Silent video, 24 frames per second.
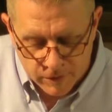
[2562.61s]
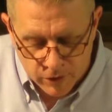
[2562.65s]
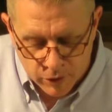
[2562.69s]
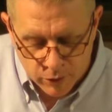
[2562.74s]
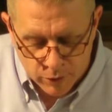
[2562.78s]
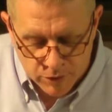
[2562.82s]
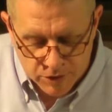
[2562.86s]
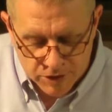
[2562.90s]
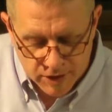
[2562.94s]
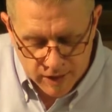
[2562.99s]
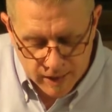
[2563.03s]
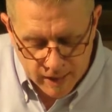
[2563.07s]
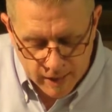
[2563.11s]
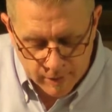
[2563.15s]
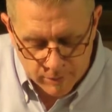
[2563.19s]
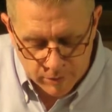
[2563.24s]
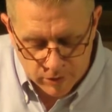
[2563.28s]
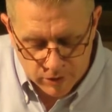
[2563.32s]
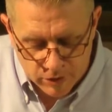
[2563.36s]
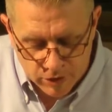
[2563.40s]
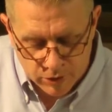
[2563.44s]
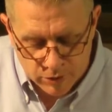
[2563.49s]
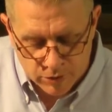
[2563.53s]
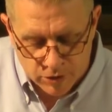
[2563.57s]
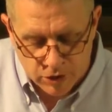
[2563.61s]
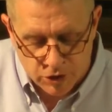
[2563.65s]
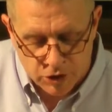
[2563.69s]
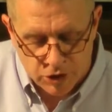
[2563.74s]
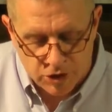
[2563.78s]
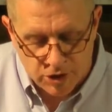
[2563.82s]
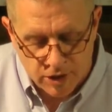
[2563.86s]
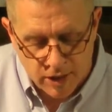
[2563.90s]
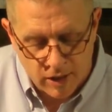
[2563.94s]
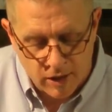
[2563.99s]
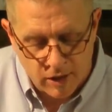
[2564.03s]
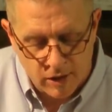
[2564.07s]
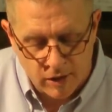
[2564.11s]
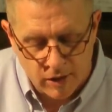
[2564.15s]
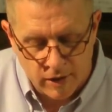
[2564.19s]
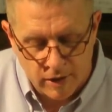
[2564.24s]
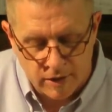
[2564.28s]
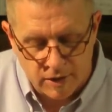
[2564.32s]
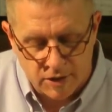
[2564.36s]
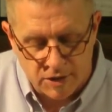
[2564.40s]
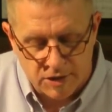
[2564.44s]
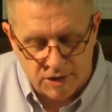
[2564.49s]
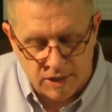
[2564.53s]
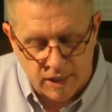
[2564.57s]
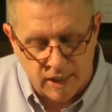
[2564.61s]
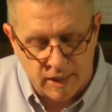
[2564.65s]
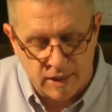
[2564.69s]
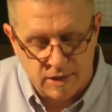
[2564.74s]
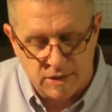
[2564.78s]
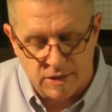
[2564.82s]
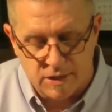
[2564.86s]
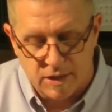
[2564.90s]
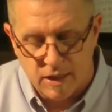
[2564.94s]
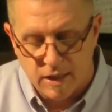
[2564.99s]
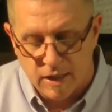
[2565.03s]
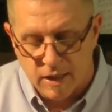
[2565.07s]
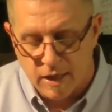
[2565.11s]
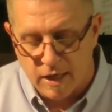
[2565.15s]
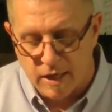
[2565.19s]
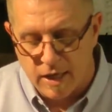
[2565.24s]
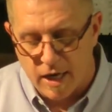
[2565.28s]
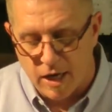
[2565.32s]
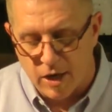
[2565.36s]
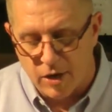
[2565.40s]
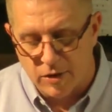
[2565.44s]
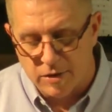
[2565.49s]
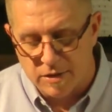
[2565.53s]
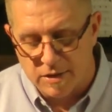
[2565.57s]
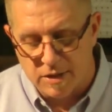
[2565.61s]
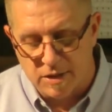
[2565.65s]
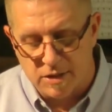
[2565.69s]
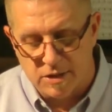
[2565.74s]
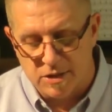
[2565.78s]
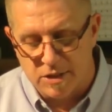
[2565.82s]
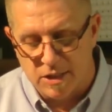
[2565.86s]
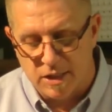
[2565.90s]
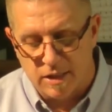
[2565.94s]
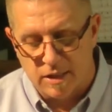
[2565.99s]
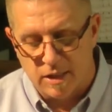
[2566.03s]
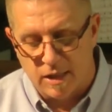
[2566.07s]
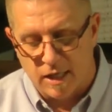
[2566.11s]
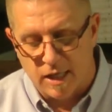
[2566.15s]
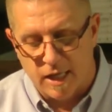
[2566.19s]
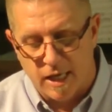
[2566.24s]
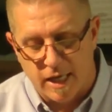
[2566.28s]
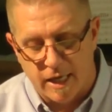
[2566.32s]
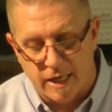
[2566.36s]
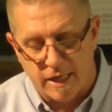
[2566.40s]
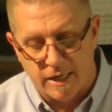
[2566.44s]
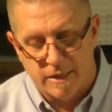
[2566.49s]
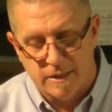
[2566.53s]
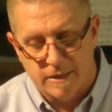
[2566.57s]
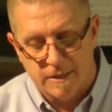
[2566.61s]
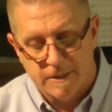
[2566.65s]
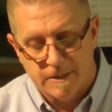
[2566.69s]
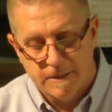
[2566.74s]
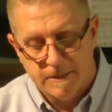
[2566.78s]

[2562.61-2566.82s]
who has enabled you to share in the saints' inheritance in the light.